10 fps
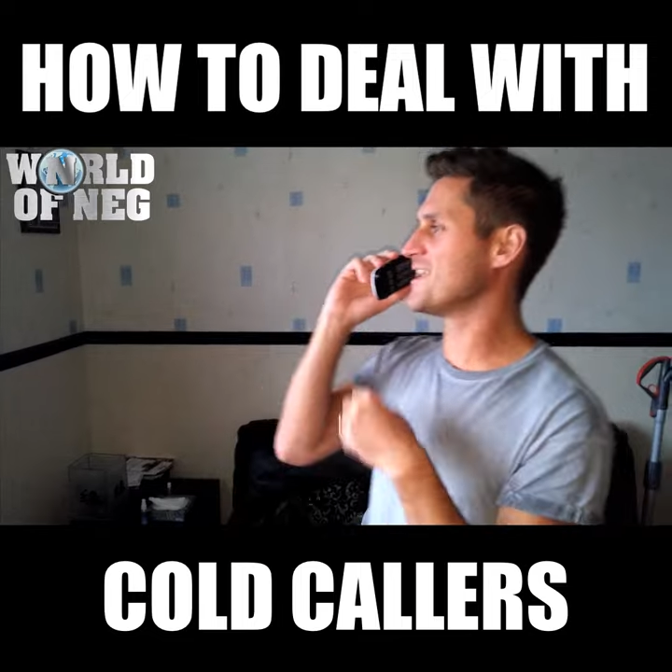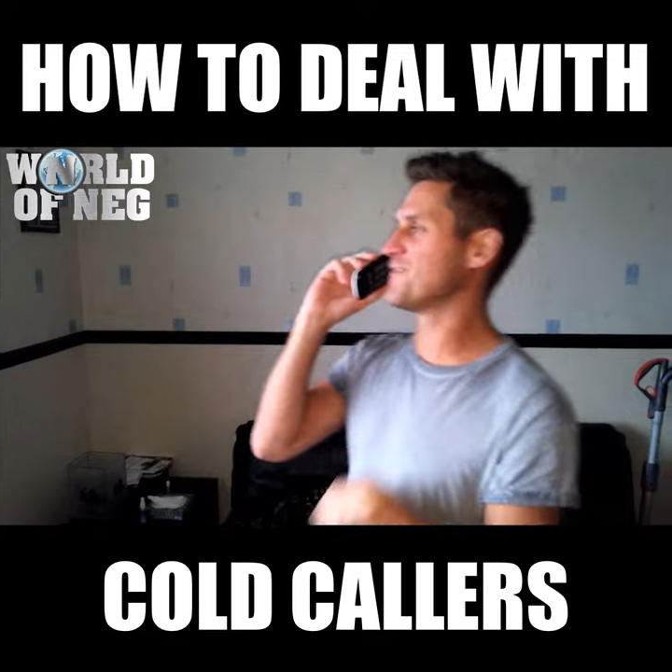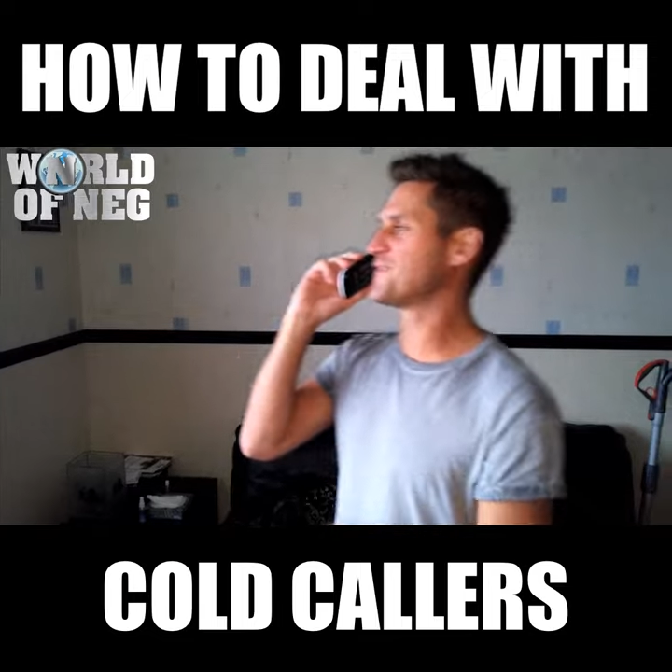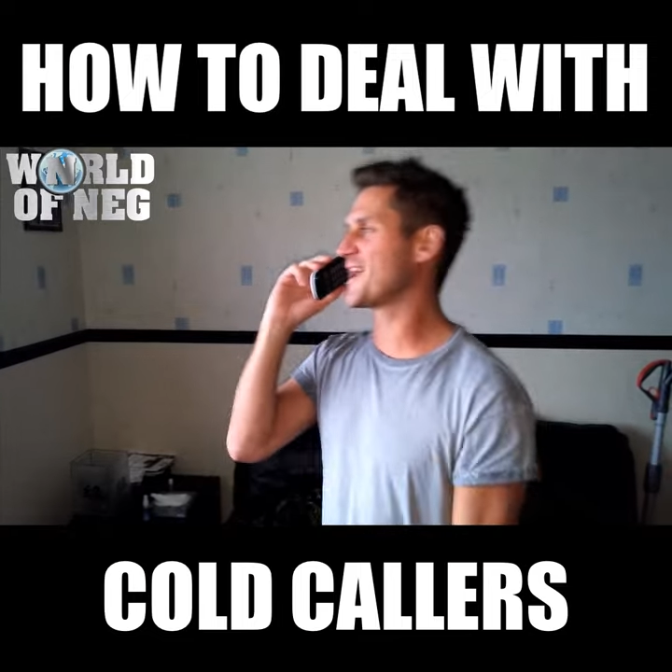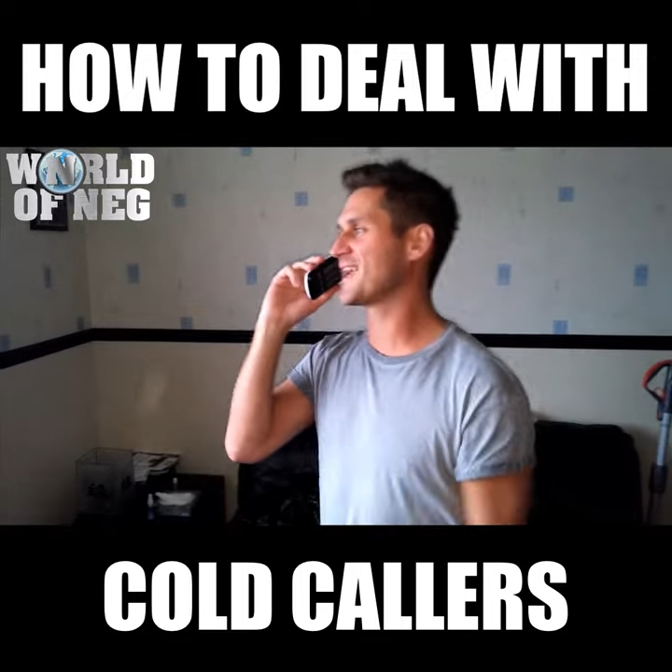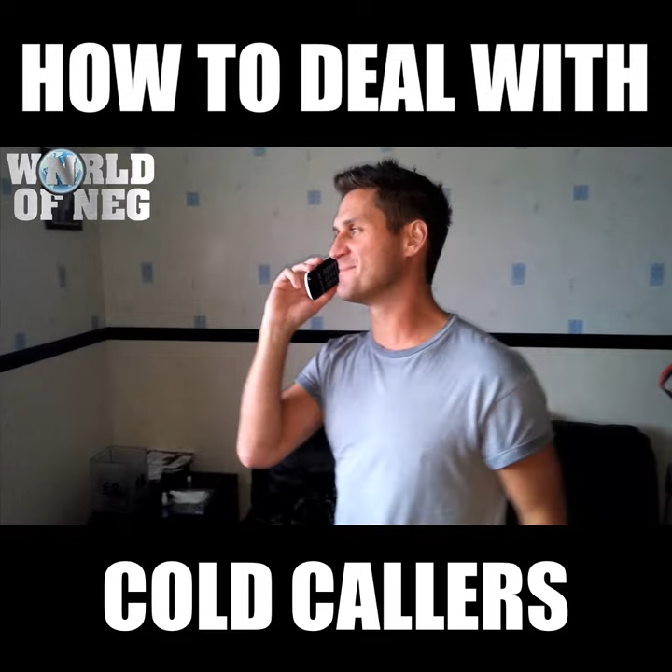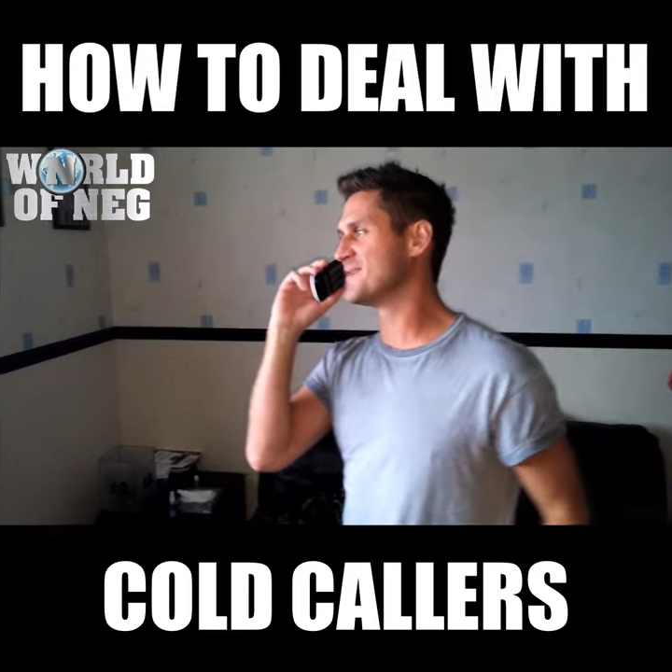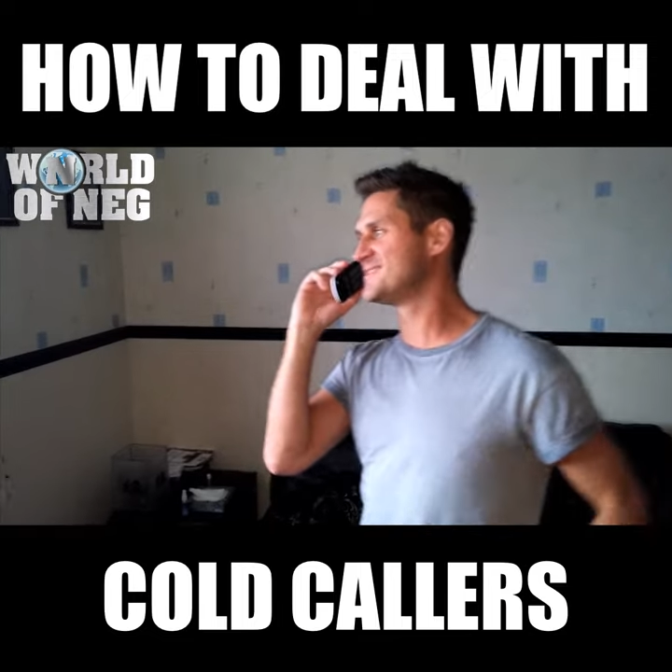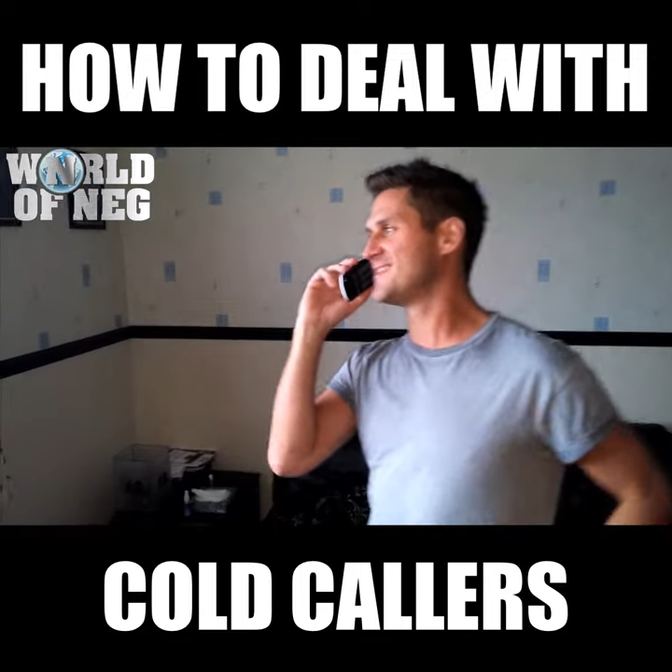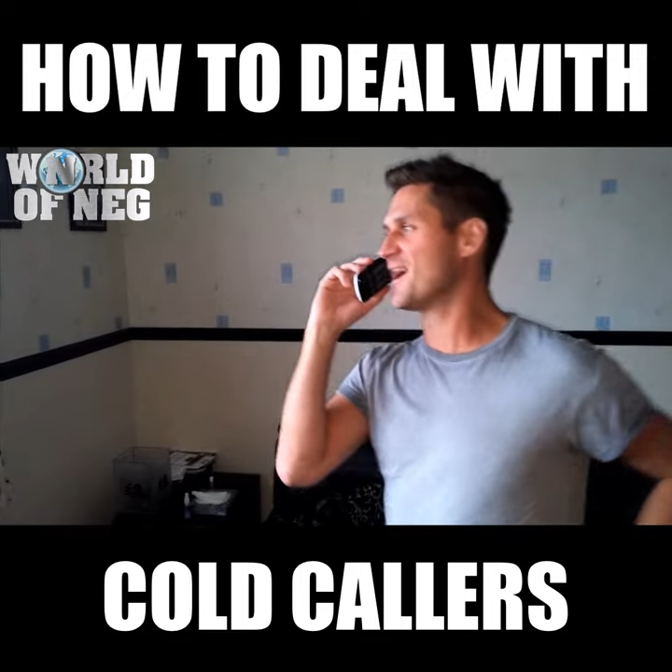here flinging
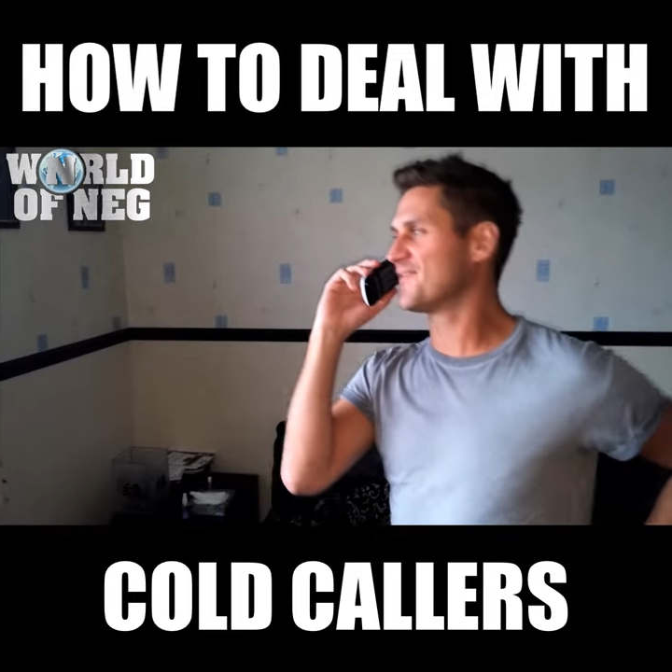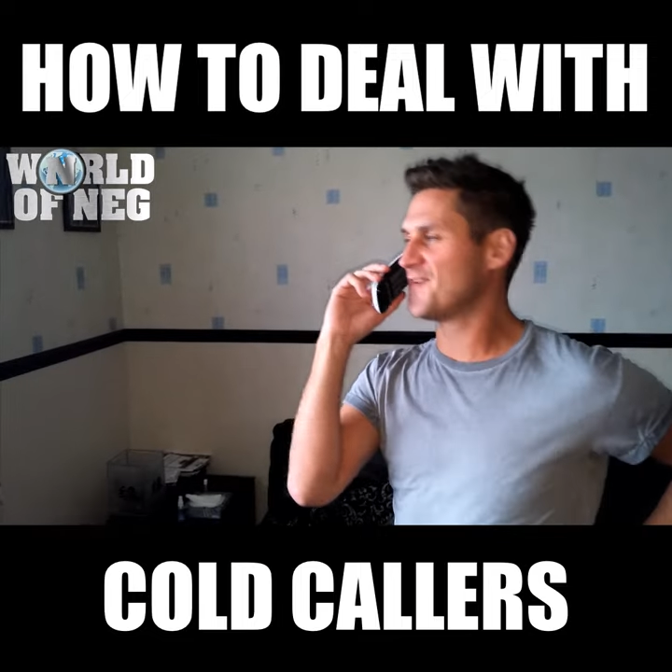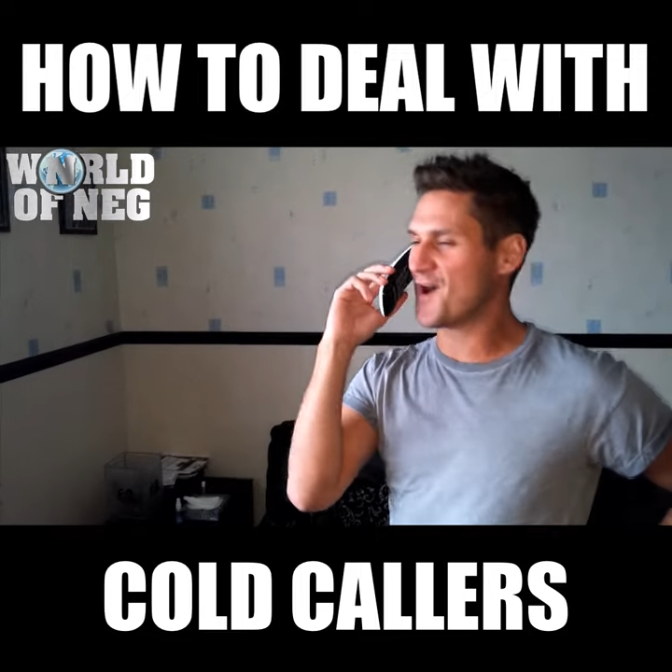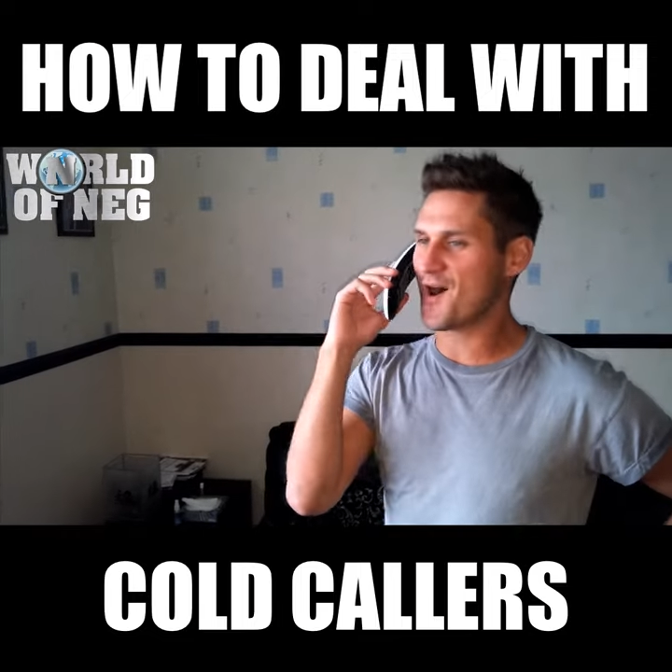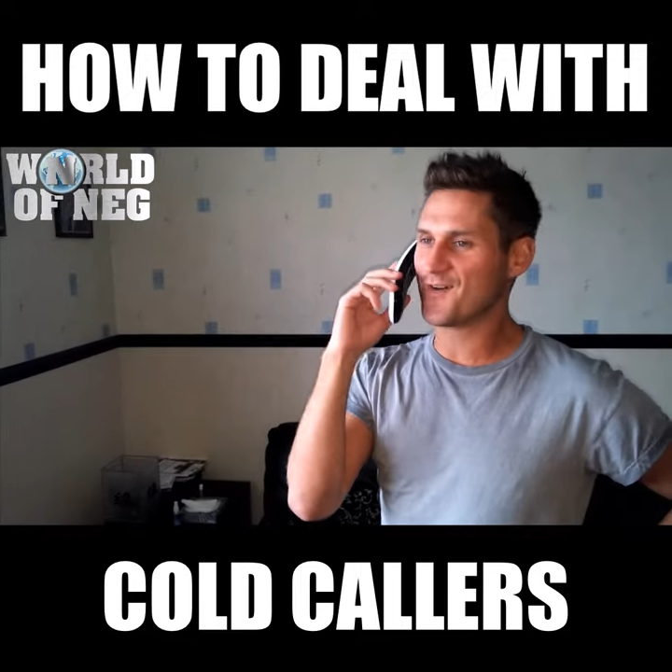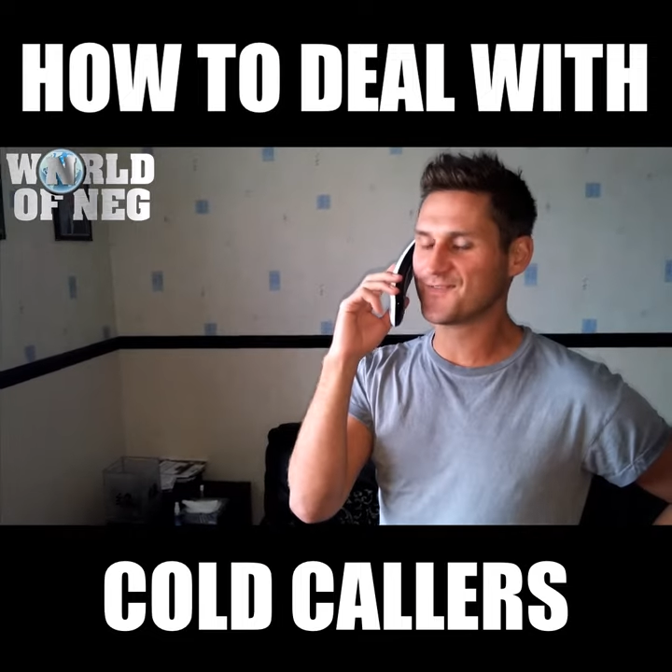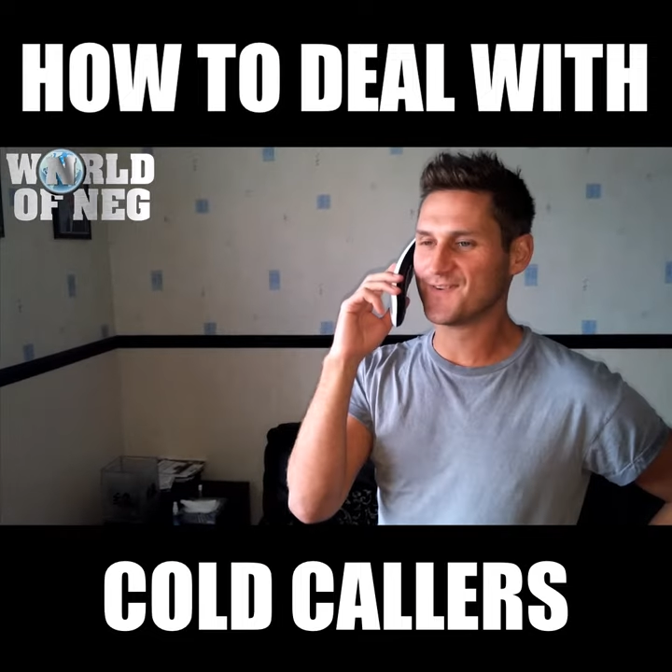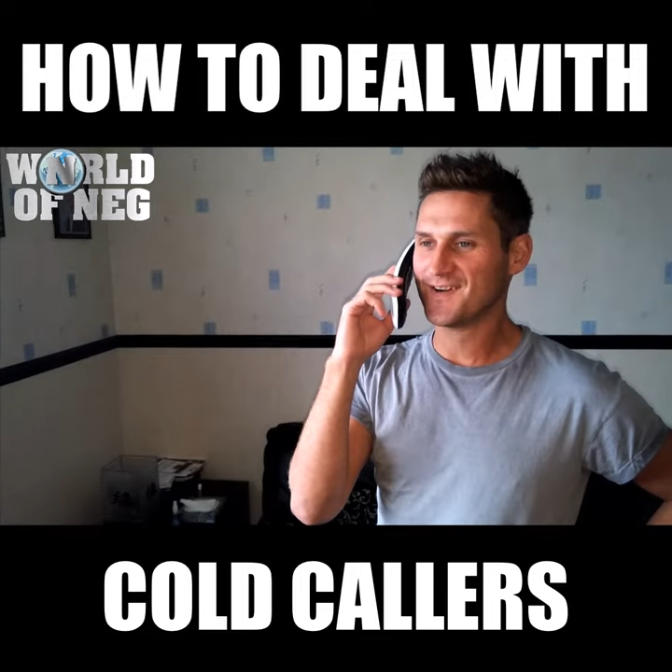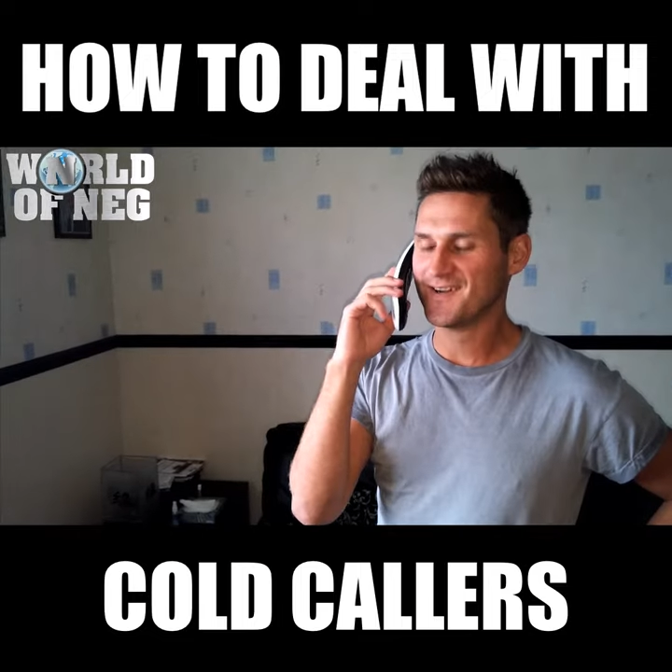myself off.